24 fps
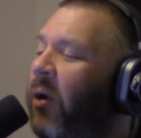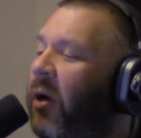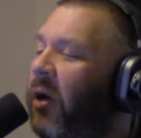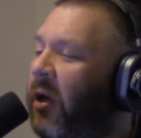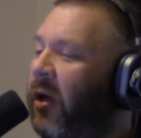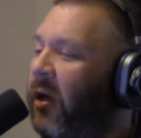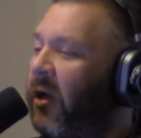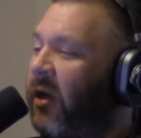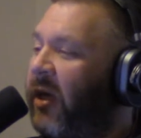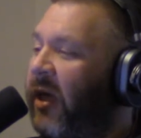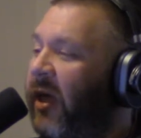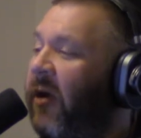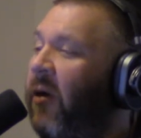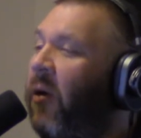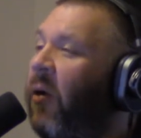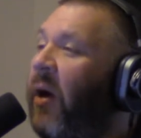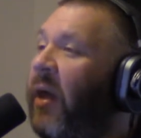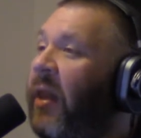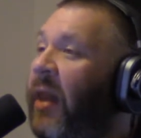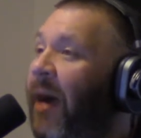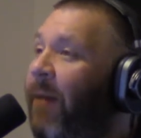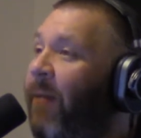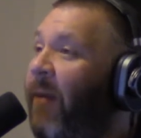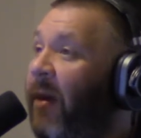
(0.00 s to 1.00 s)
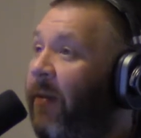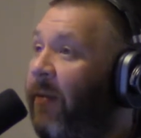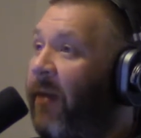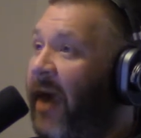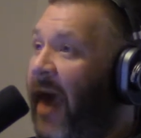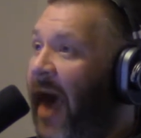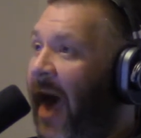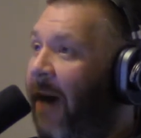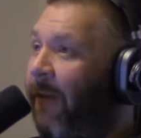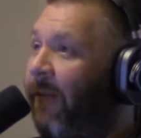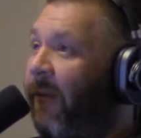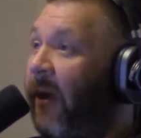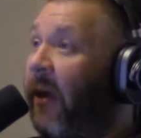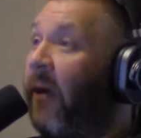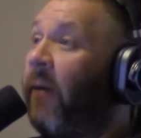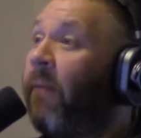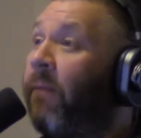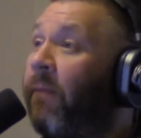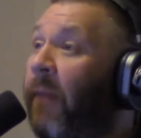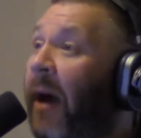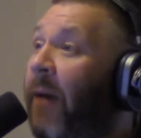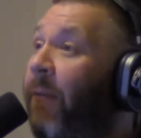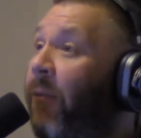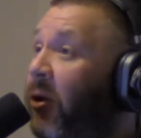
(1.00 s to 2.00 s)
to kill and that made me happy,
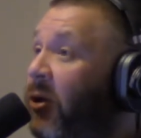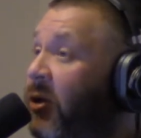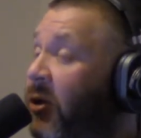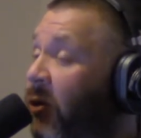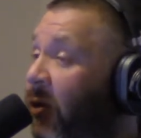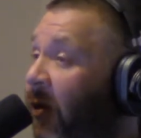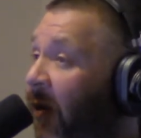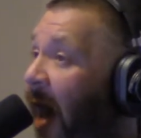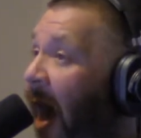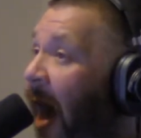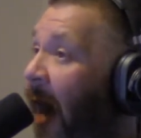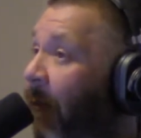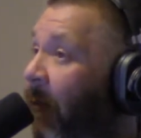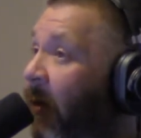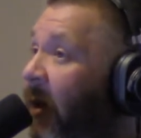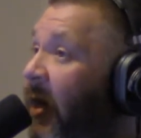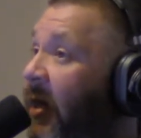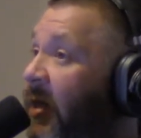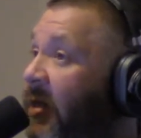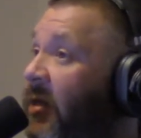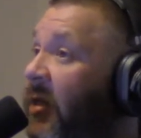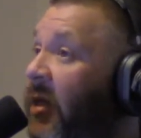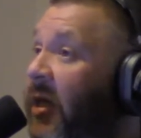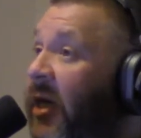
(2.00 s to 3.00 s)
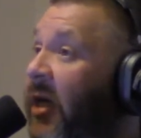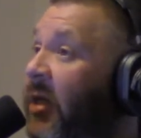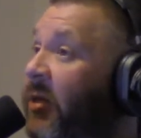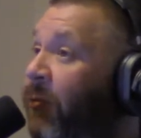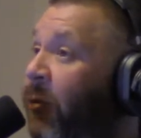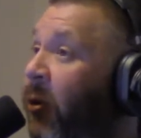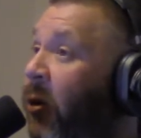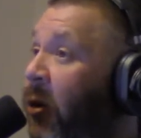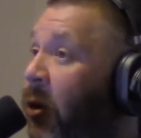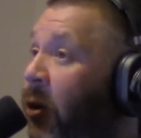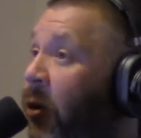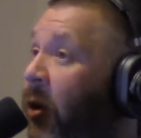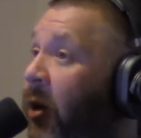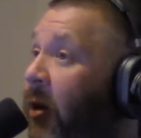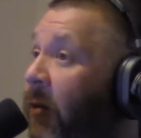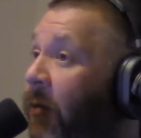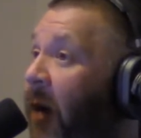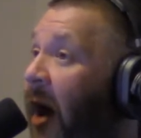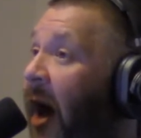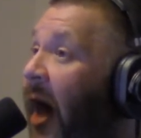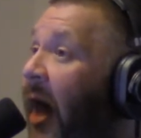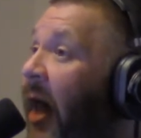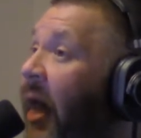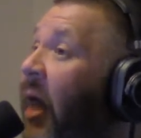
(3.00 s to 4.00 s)
my pursuit of happiness it's precluded
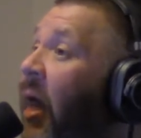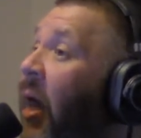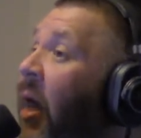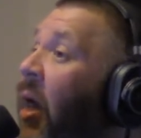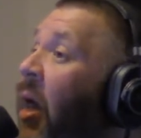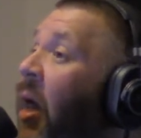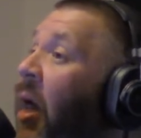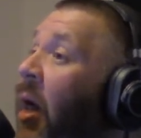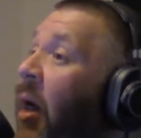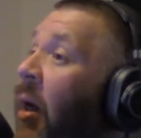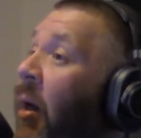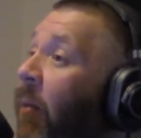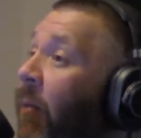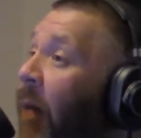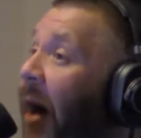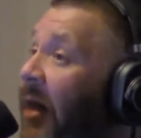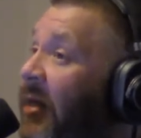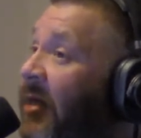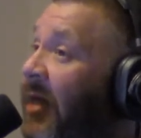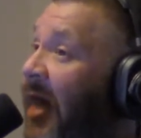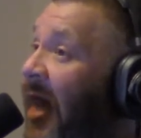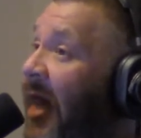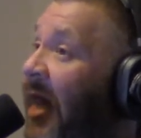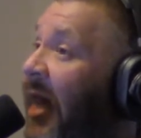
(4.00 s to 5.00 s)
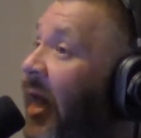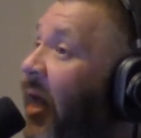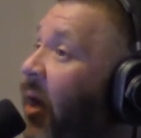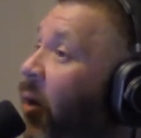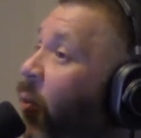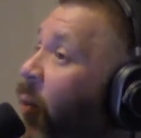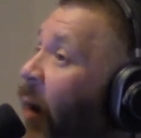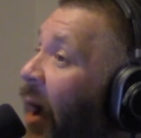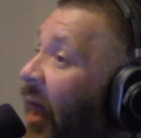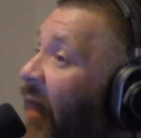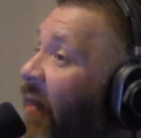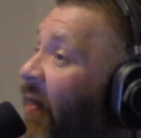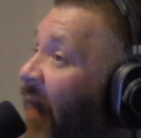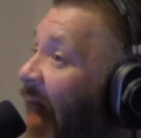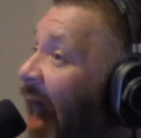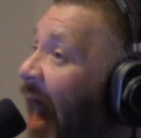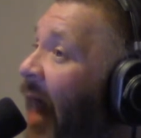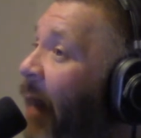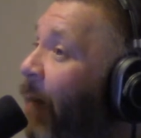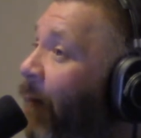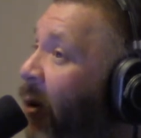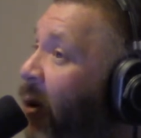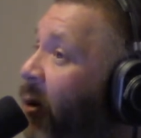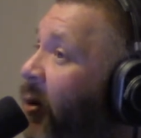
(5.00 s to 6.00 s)
by yeah taking away
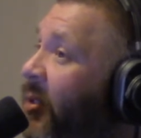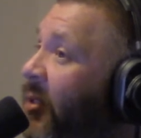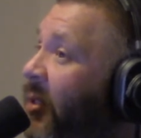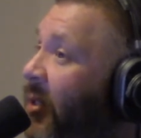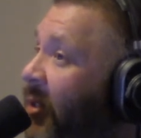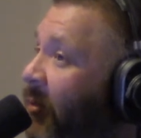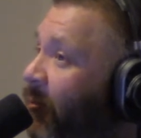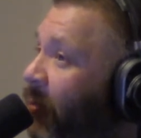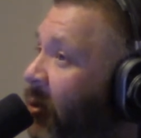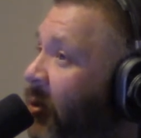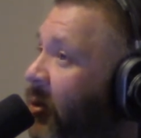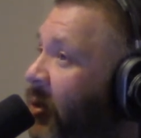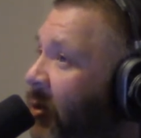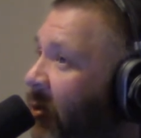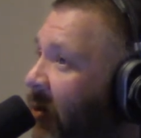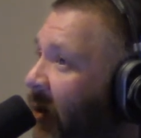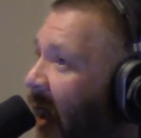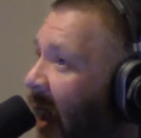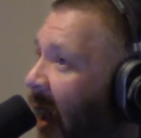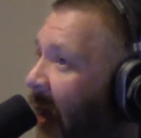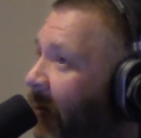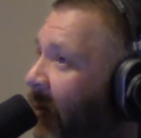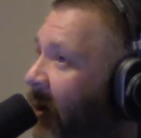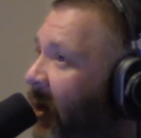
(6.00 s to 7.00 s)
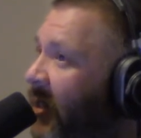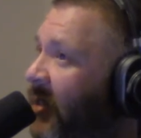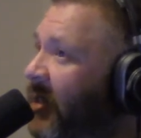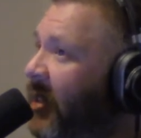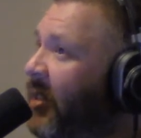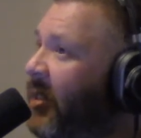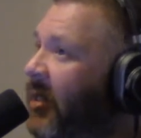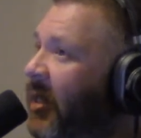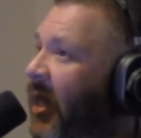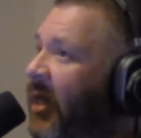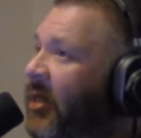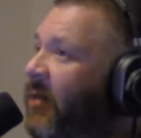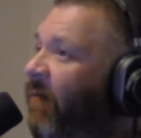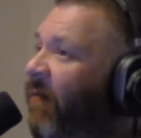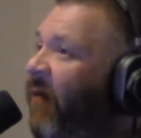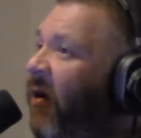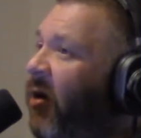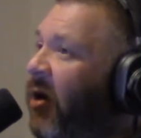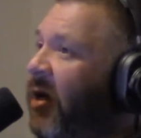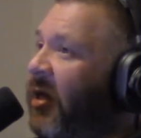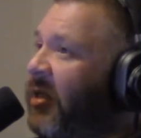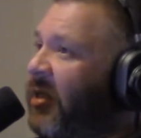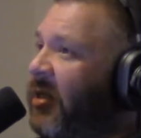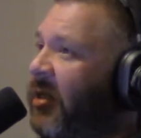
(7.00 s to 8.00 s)
that person's pursuit of happiness. Right. It's it's
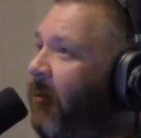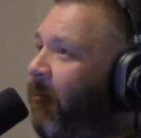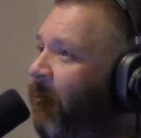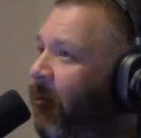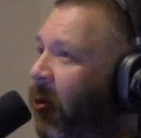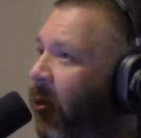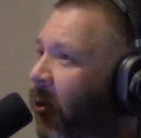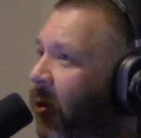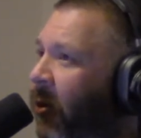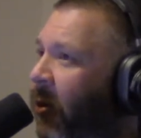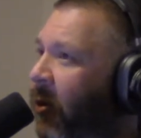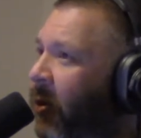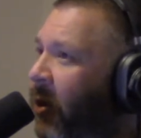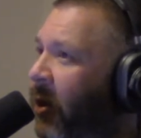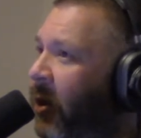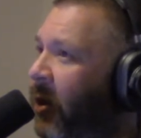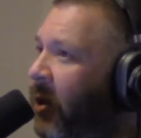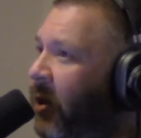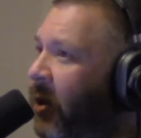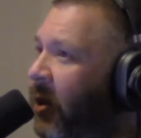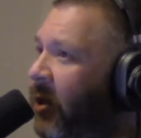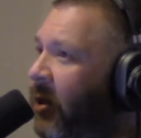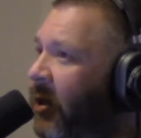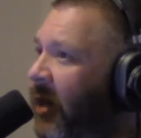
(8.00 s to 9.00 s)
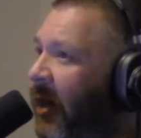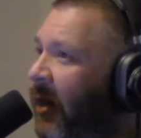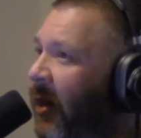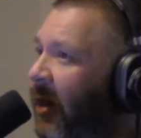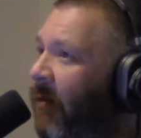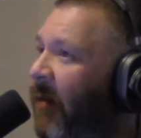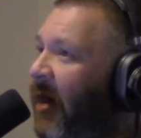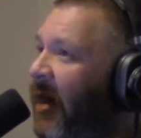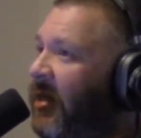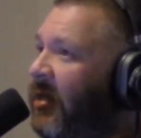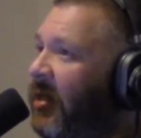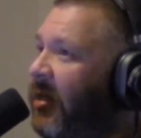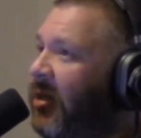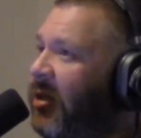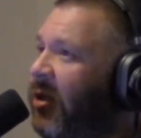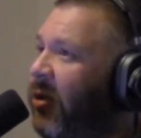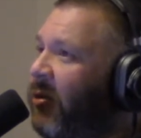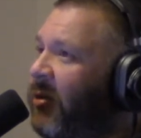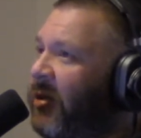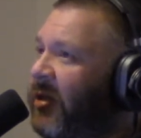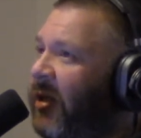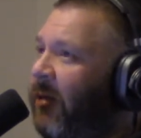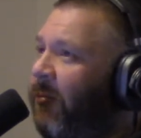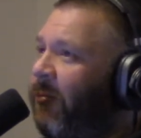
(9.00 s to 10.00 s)
very simple. It makes it so
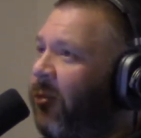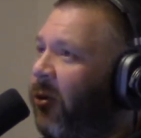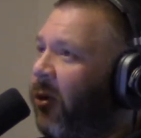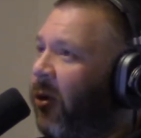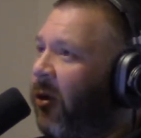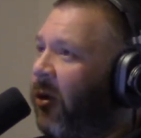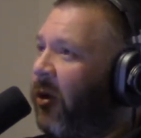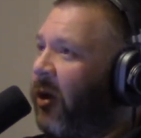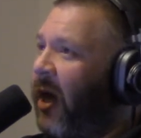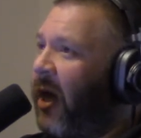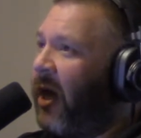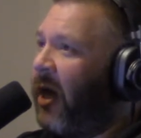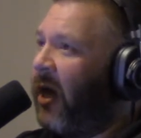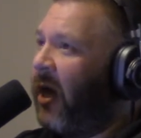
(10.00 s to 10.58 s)
simple. It's like, very